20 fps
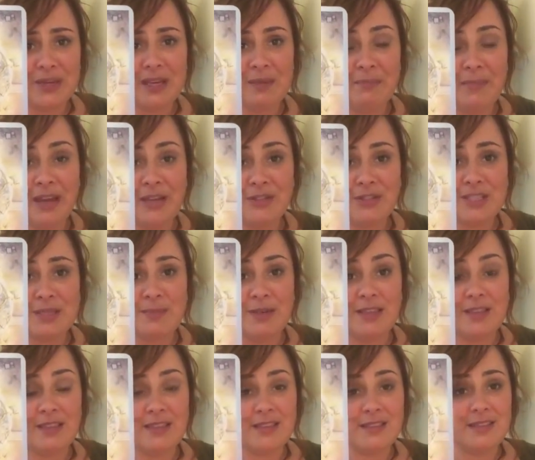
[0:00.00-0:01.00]
It may just be
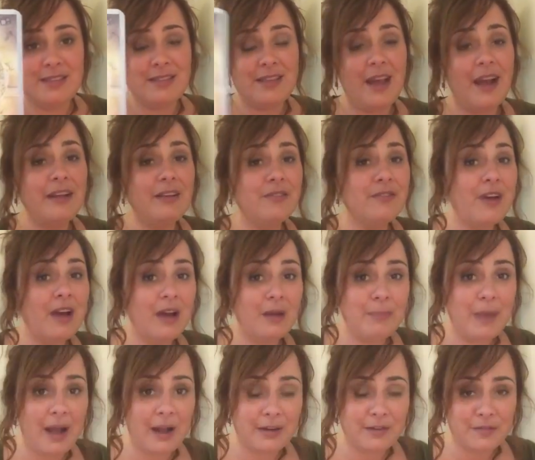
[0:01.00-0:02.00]
that this has kind of
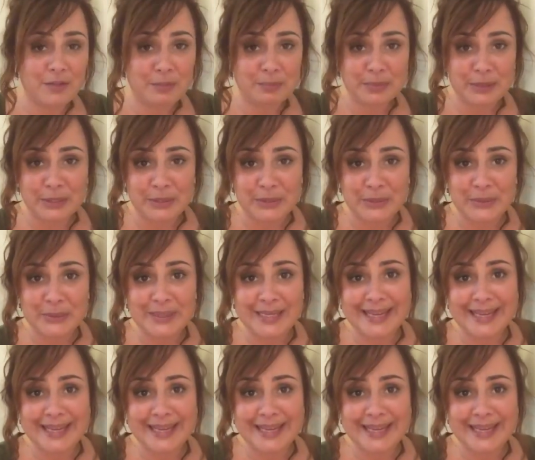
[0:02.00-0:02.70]
come out of the blue,